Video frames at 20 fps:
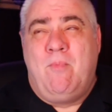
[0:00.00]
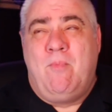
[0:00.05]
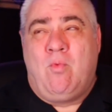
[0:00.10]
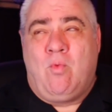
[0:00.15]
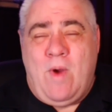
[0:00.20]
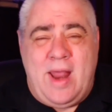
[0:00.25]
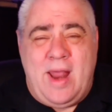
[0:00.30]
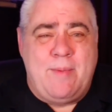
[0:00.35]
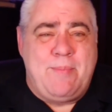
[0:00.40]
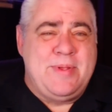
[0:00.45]

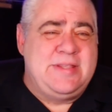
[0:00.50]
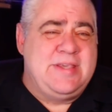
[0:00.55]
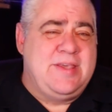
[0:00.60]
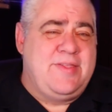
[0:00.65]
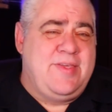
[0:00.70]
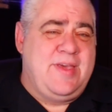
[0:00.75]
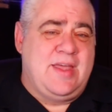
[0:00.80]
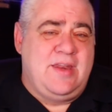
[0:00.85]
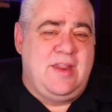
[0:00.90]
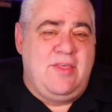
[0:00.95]
Right up until
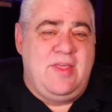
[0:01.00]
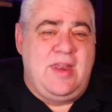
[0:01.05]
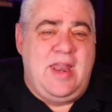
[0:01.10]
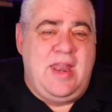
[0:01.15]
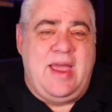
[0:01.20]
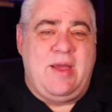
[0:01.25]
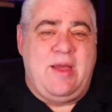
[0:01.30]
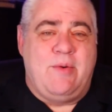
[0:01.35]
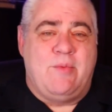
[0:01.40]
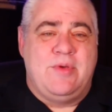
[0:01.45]
the end of the
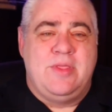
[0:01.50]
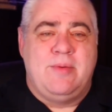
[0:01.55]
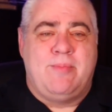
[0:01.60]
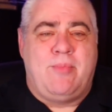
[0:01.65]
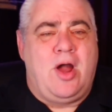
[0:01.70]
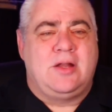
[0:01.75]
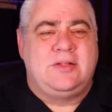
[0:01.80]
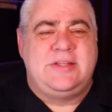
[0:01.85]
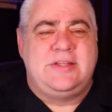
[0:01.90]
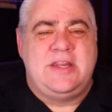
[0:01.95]
night when the
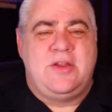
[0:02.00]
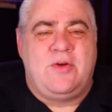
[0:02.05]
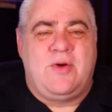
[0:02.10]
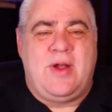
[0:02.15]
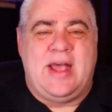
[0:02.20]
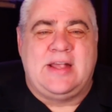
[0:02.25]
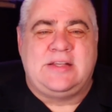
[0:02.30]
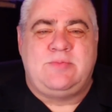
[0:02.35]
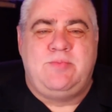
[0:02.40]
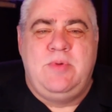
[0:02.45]
bartender
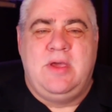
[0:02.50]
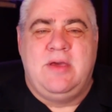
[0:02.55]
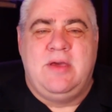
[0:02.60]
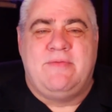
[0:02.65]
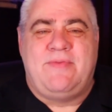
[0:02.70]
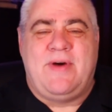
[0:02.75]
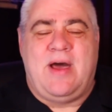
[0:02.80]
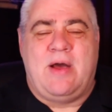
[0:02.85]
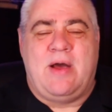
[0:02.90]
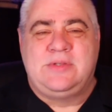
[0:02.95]
asked me
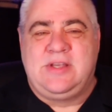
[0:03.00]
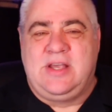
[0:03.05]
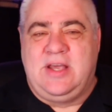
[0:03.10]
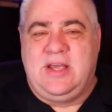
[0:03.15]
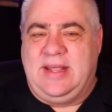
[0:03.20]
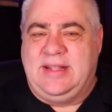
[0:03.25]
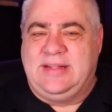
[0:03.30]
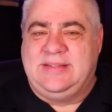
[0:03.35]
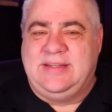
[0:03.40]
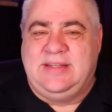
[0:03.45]
if I was
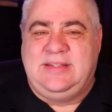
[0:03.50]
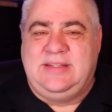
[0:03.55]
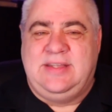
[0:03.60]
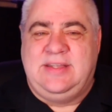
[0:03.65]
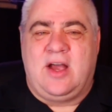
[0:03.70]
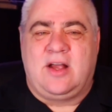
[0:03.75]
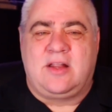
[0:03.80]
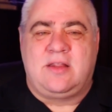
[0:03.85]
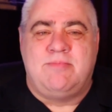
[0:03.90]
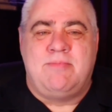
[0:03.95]
going to
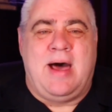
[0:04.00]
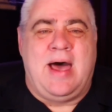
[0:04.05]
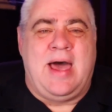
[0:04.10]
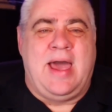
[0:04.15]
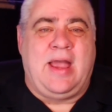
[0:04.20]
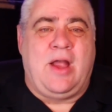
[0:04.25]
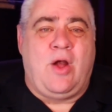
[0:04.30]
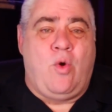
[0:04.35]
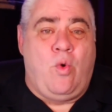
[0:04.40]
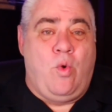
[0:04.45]
deduct
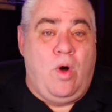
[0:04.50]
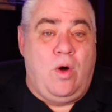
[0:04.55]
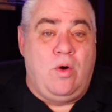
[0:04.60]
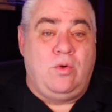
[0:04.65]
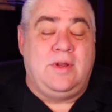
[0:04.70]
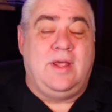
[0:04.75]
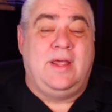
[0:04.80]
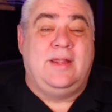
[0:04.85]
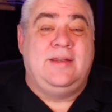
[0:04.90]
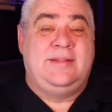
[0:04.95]
my,
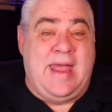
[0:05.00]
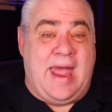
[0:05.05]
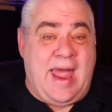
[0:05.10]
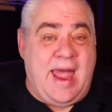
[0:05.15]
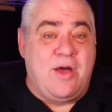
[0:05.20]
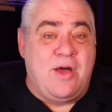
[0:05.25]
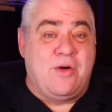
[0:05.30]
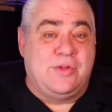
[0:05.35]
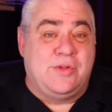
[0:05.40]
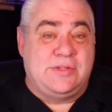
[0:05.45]
quote,
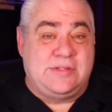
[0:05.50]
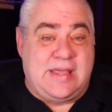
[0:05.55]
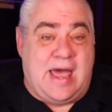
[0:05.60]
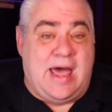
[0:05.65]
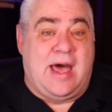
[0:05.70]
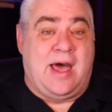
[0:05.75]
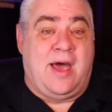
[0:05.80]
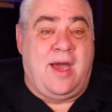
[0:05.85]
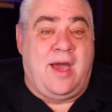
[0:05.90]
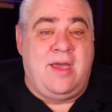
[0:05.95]

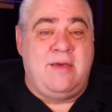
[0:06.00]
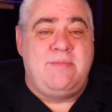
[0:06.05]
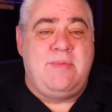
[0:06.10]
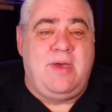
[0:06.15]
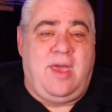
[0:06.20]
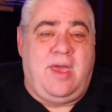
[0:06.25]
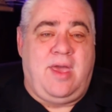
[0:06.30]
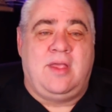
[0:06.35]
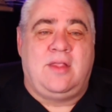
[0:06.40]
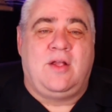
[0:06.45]

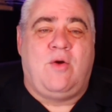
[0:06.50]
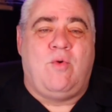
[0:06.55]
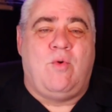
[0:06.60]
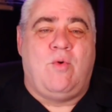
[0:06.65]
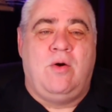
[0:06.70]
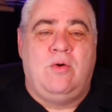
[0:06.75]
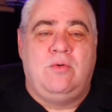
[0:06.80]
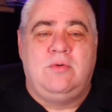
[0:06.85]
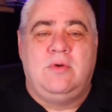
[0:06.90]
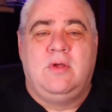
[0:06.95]
downtime, end
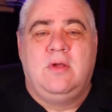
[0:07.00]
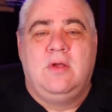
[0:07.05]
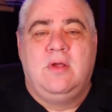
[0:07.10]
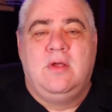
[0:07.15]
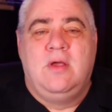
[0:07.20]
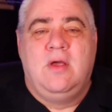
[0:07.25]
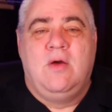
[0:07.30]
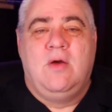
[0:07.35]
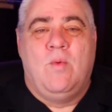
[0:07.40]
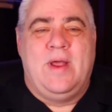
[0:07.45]
quote,
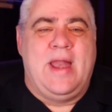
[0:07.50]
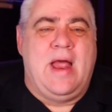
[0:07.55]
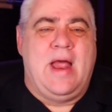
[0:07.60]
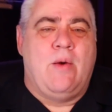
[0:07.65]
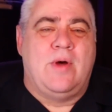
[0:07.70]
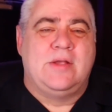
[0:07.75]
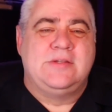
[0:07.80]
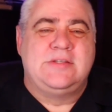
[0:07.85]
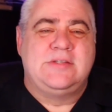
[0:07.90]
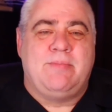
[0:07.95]
when I
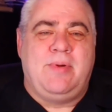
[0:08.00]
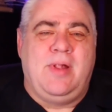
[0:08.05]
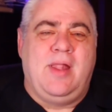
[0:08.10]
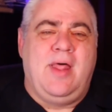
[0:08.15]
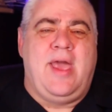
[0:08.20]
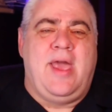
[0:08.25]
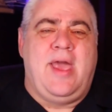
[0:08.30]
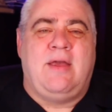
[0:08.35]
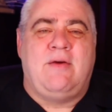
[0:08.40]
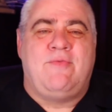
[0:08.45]
wasn't
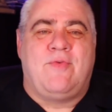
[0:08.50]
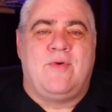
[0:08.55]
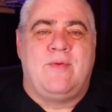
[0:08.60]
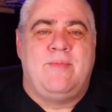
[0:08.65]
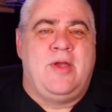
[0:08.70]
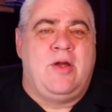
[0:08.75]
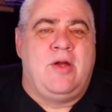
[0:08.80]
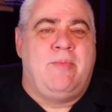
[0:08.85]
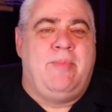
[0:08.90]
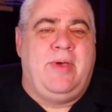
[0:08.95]
playing from
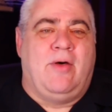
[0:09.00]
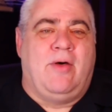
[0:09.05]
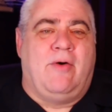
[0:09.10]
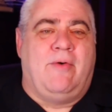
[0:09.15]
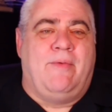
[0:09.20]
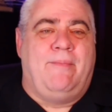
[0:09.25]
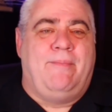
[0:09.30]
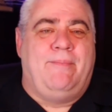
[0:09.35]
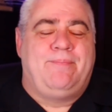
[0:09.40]
their bill.